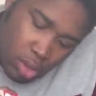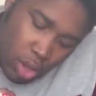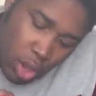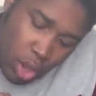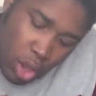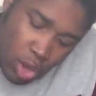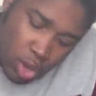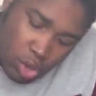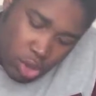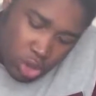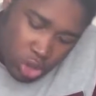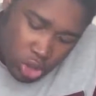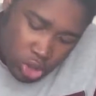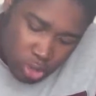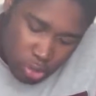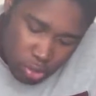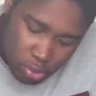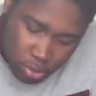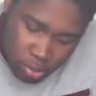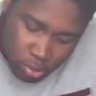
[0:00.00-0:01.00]
oh, you just
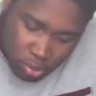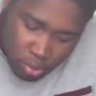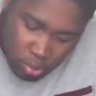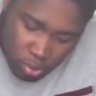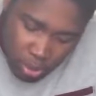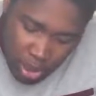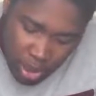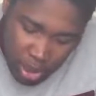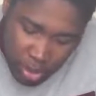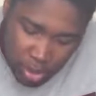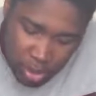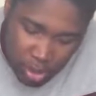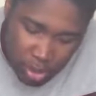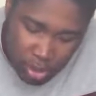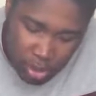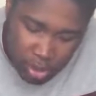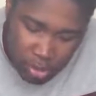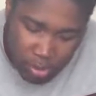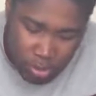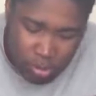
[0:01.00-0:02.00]
play with
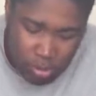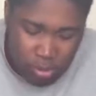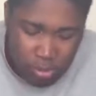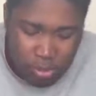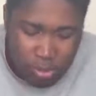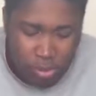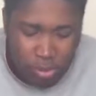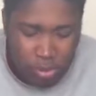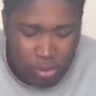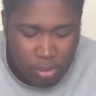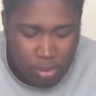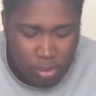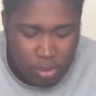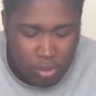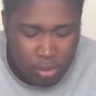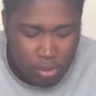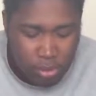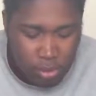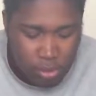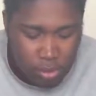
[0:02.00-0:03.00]
it.
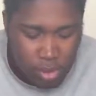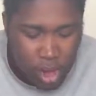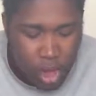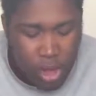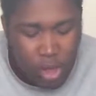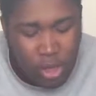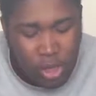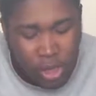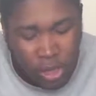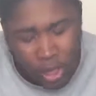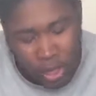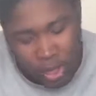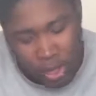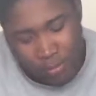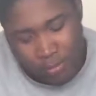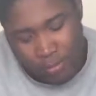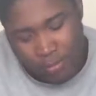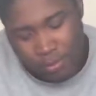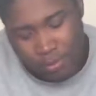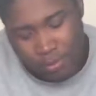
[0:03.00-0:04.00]
Okay.